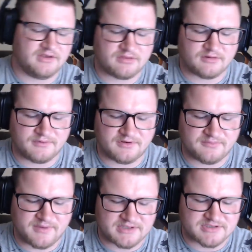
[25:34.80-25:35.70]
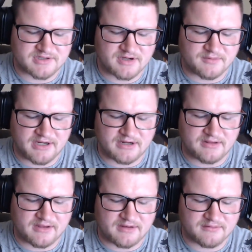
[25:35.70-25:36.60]
thermal expansion coming out of
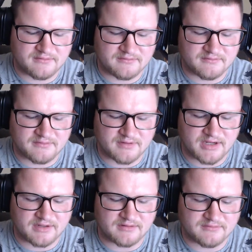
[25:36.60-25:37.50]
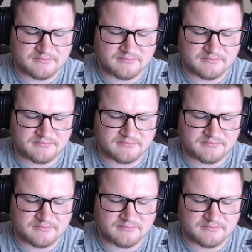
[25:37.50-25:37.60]
the hot end.